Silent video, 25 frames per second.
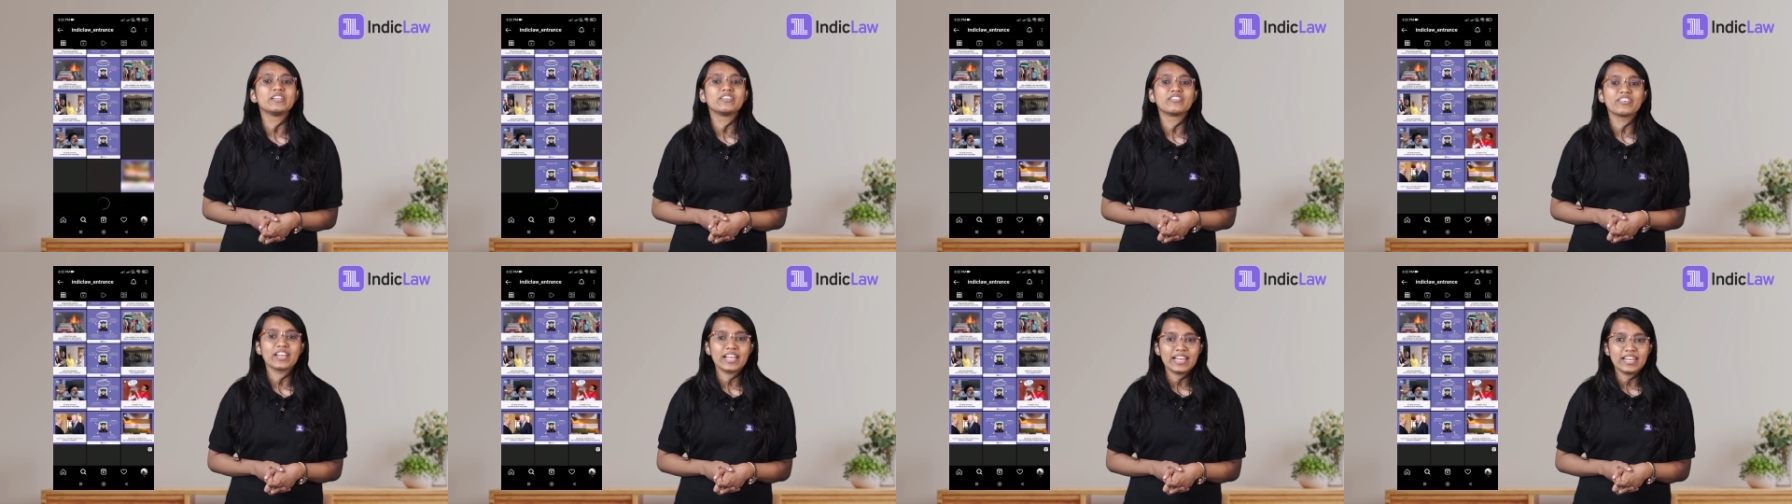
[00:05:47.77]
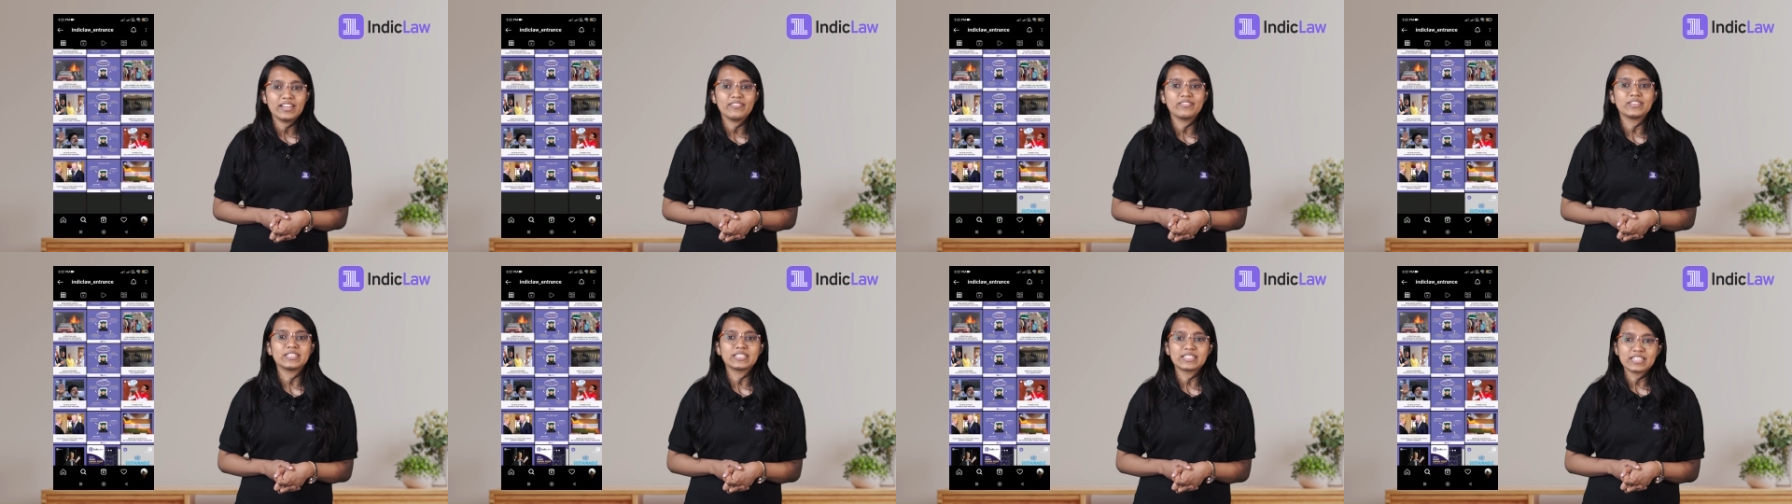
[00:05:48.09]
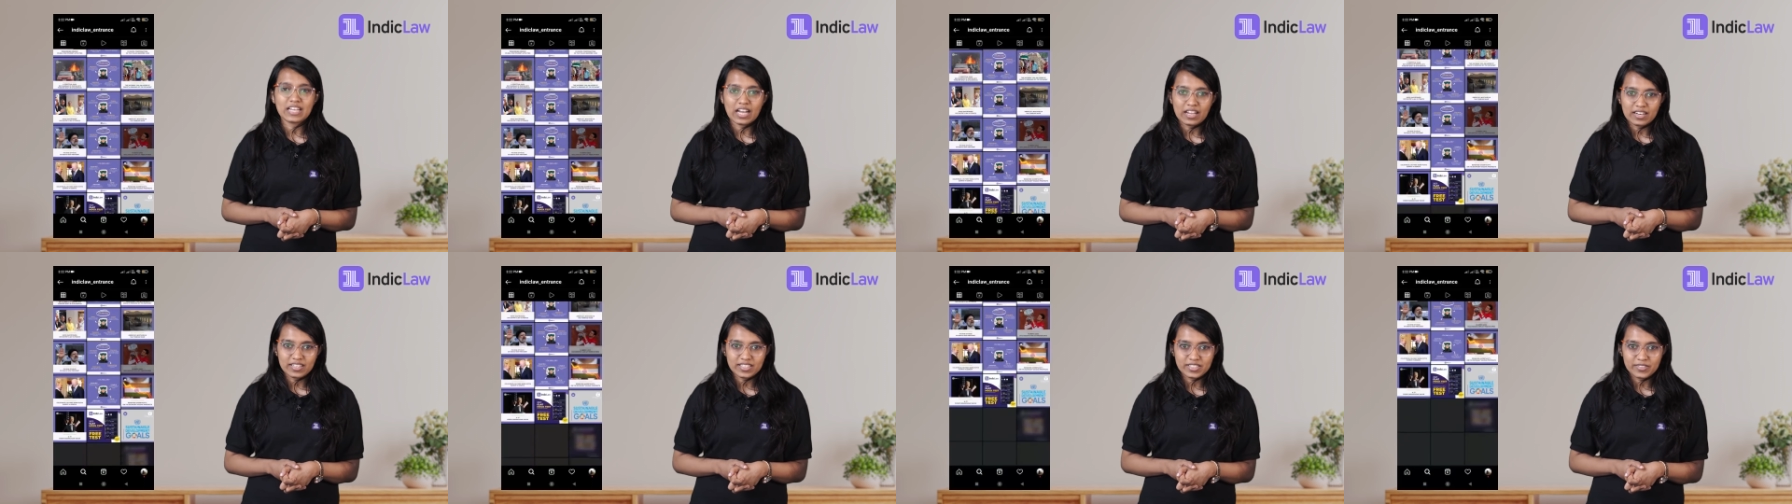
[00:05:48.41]
relevant
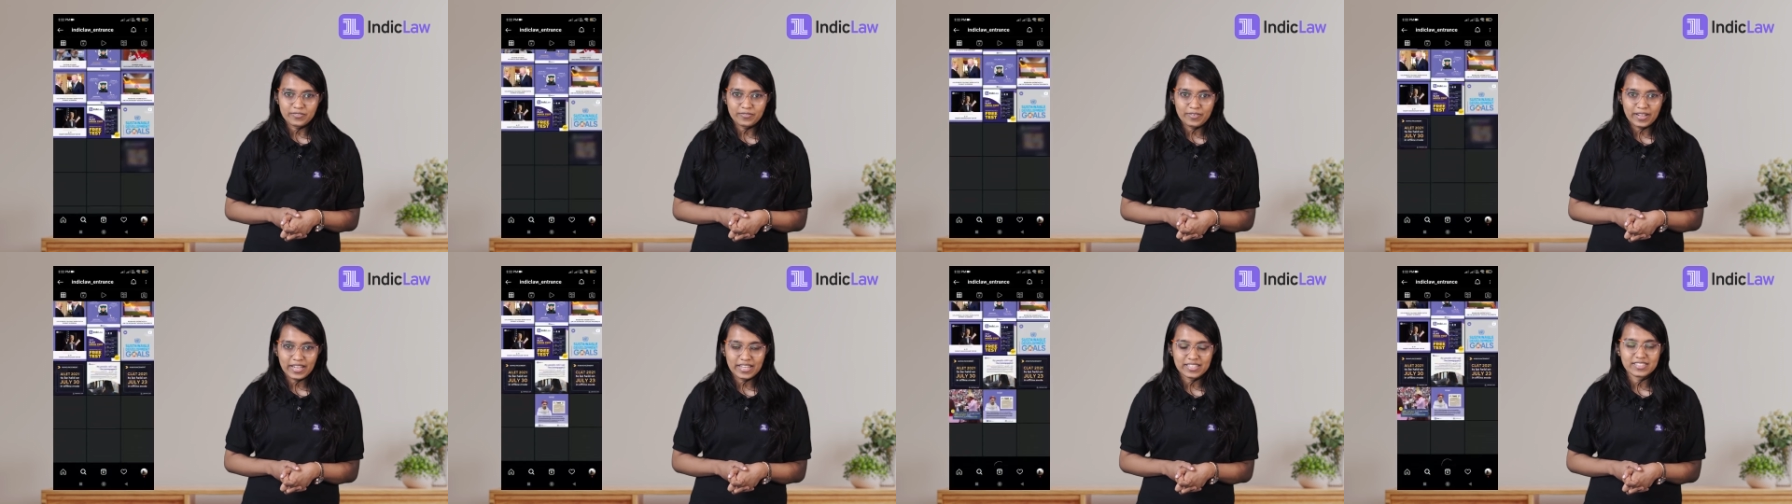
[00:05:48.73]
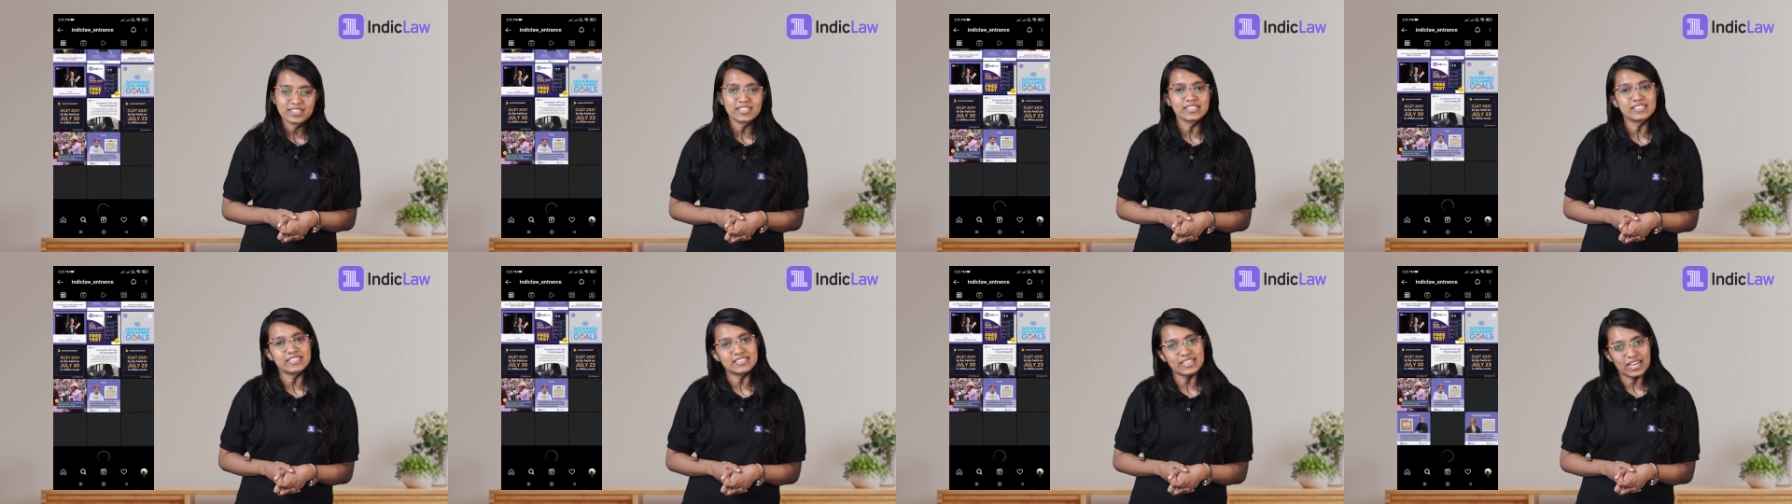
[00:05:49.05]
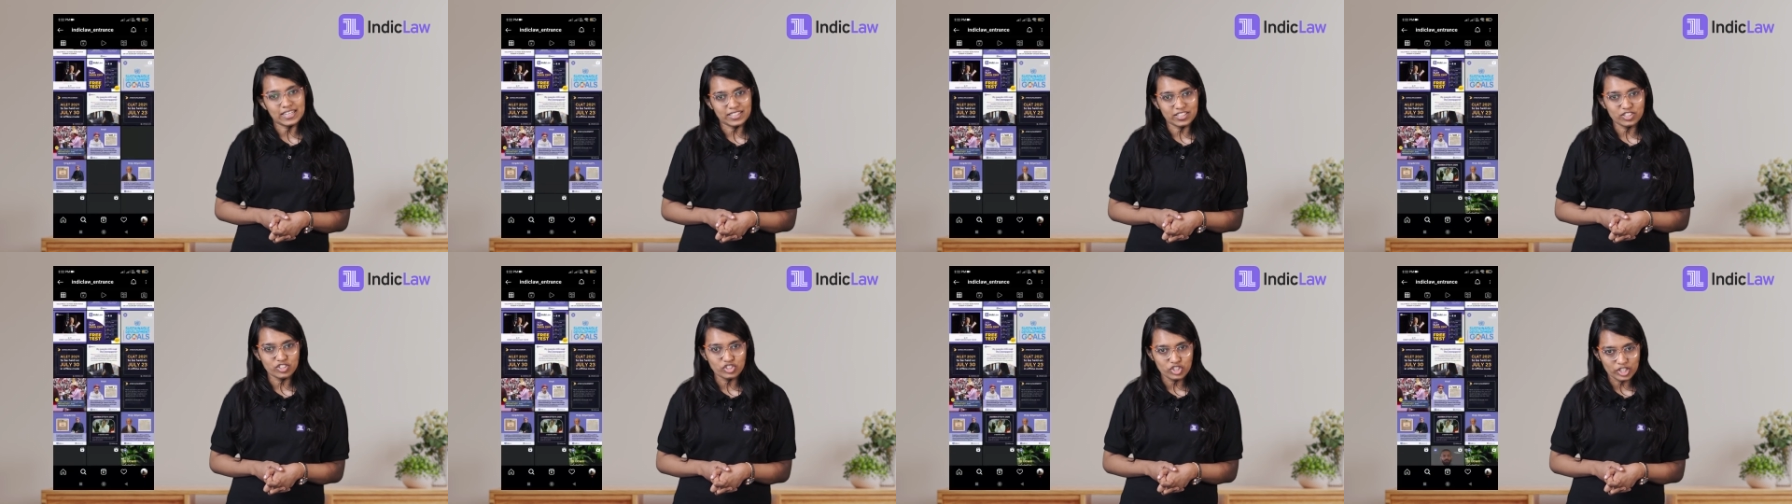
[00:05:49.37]
current affairs and
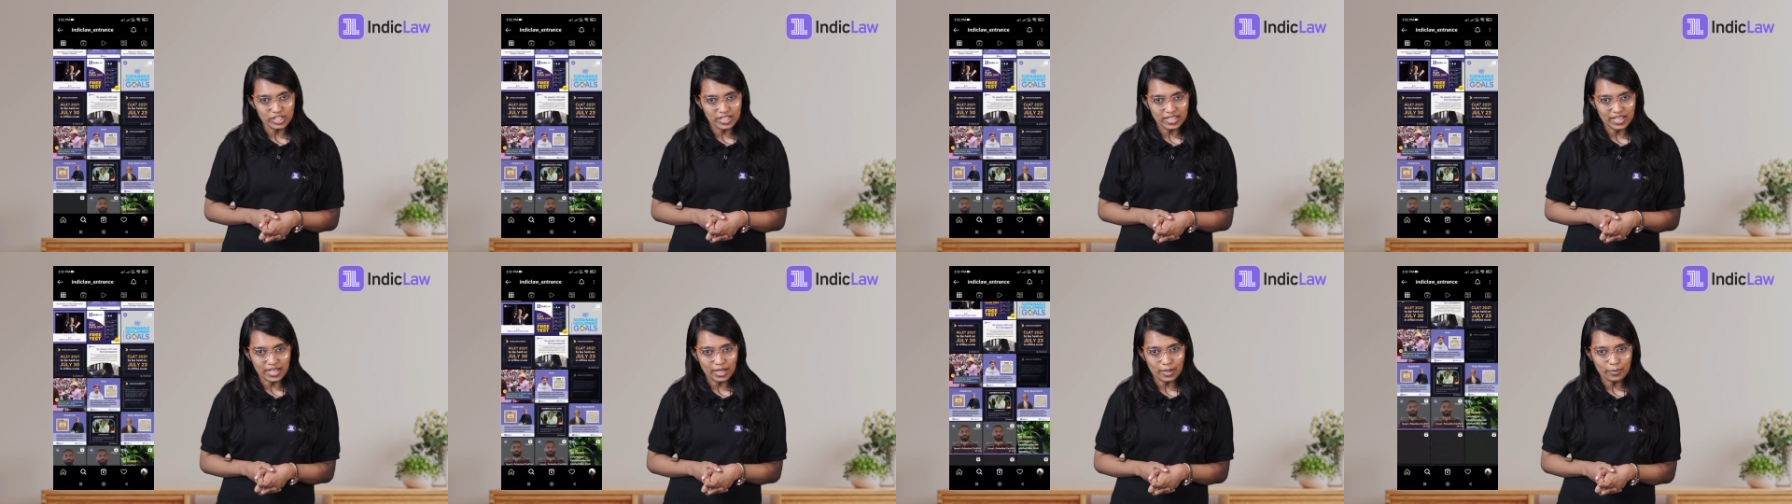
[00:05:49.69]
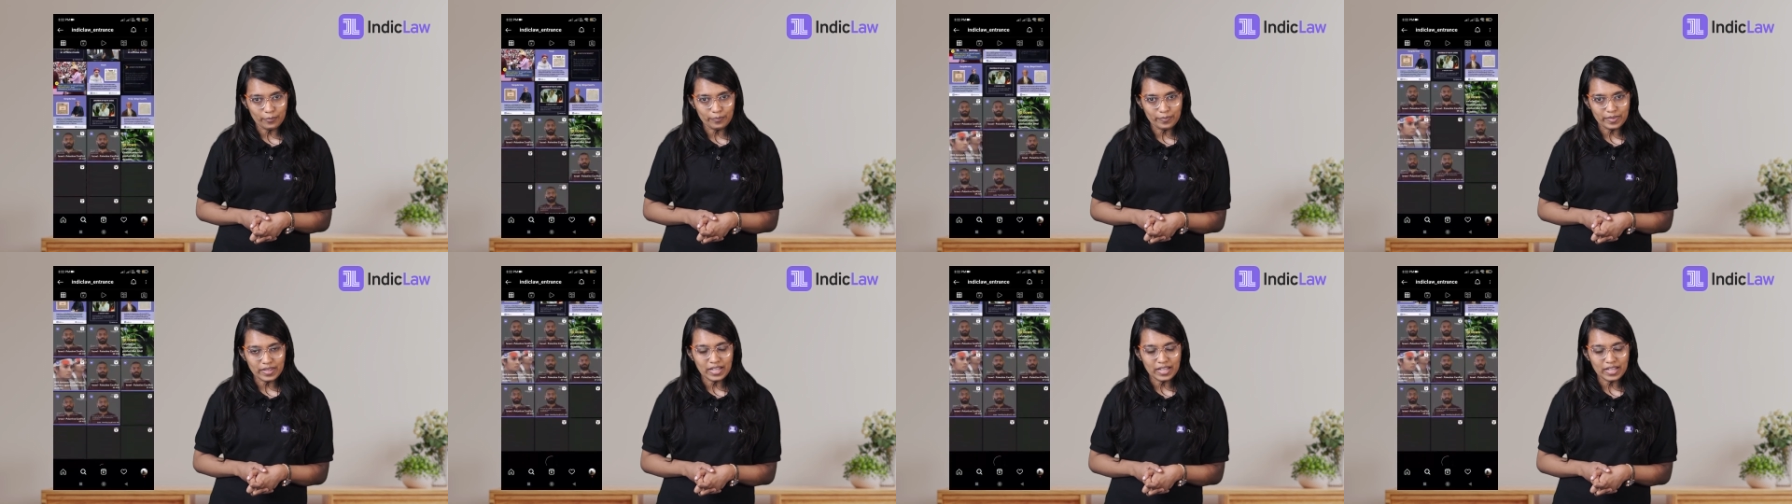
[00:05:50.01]
static GK.